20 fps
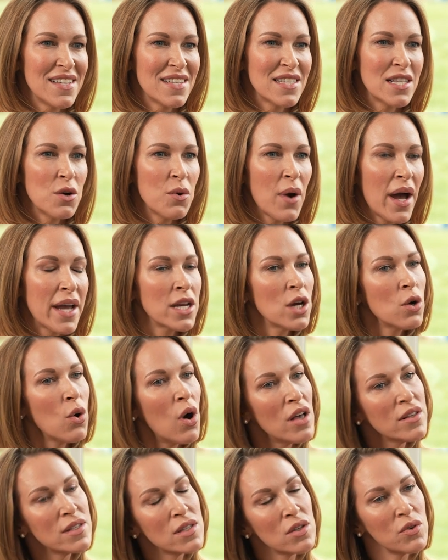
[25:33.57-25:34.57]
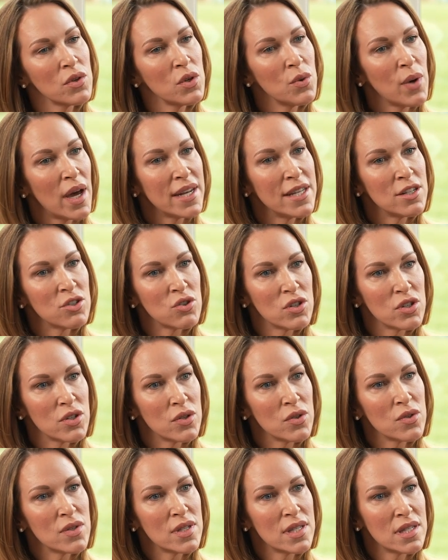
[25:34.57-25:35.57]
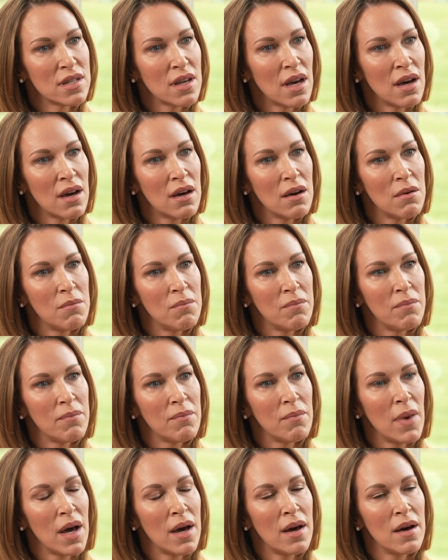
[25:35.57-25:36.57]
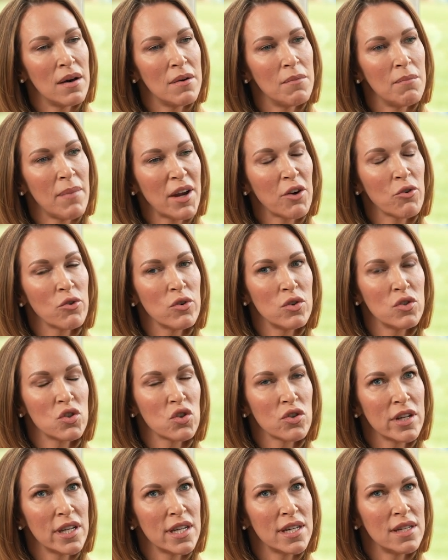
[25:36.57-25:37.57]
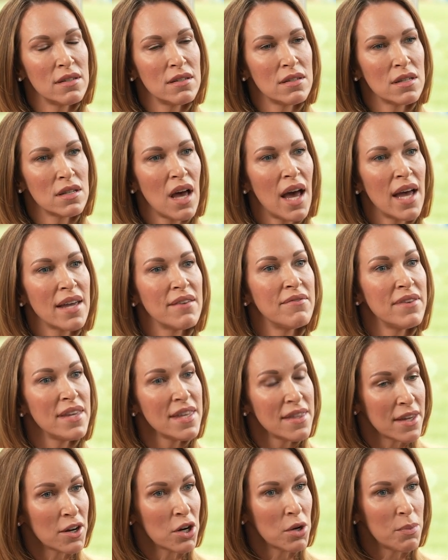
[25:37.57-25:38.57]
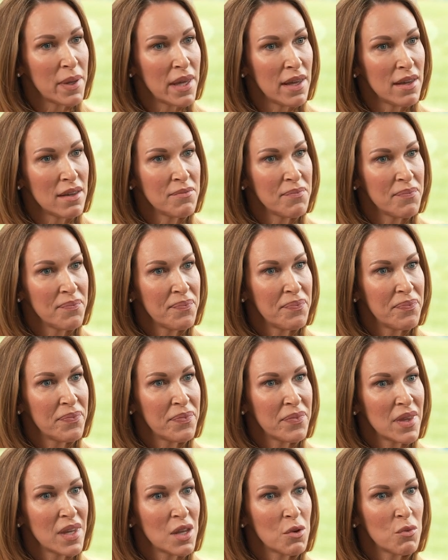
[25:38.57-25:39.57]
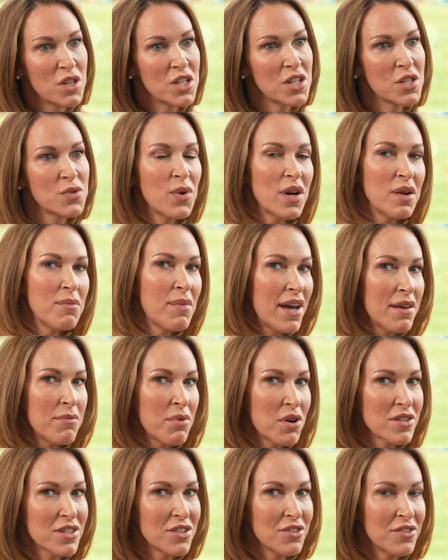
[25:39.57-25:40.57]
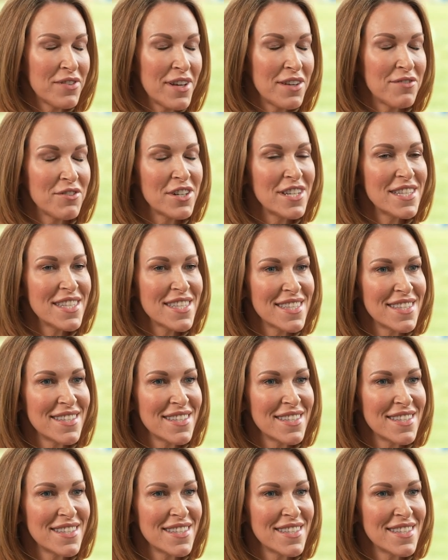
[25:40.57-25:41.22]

So I know also you had introduced micronutrient IV therapy, which is one of my personal favorites.